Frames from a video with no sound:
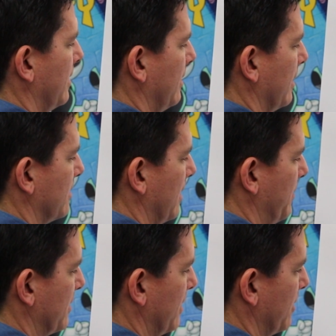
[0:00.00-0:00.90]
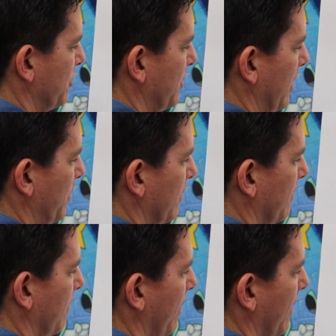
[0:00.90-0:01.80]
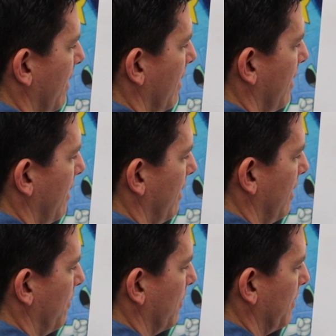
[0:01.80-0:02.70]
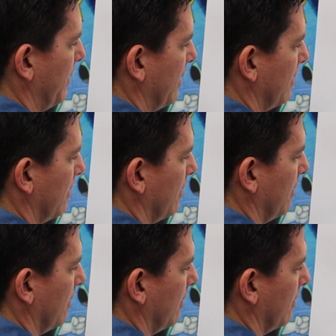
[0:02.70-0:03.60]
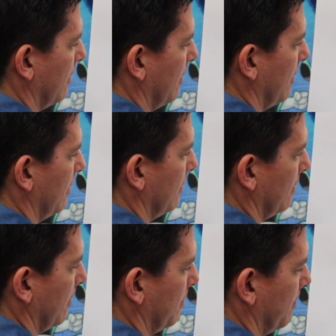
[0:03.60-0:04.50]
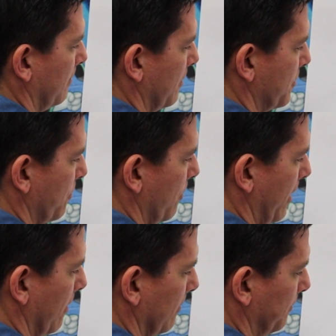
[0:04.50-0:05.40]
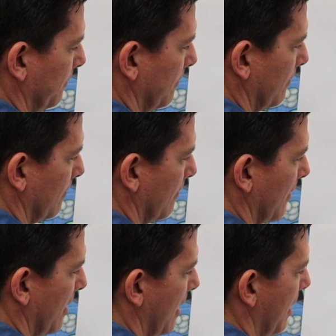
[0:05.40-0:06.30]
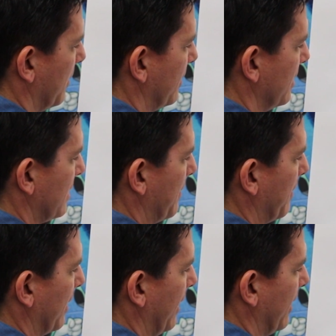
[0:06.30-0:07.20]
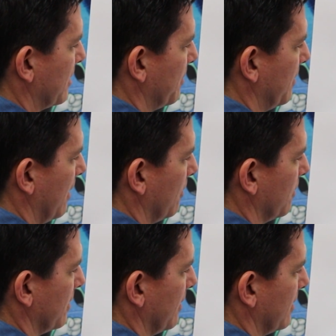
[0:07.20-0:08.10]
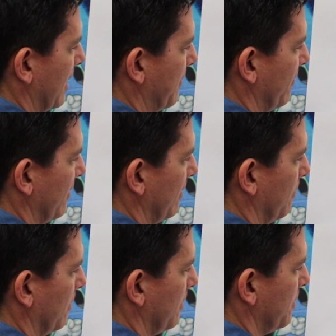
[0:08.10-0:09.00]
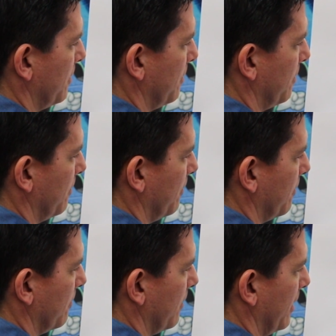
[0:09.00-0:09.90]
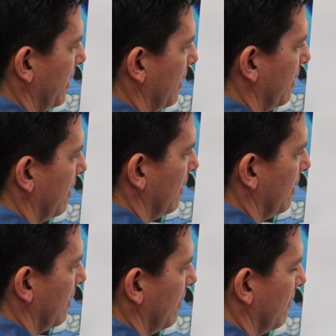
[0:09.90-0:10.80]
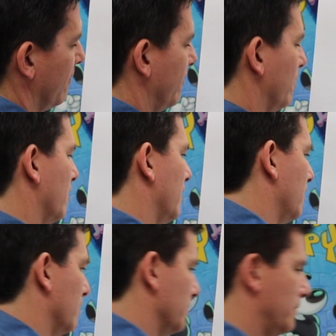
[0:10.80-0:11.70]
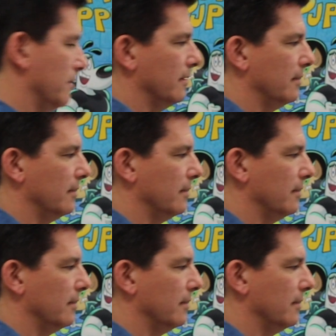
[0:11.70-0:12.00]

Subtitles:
take that same exact shape, and we're going to make our square. But this time I'm going to add some knuckles on the top of it. 1, 2, 3, 4 knuckles.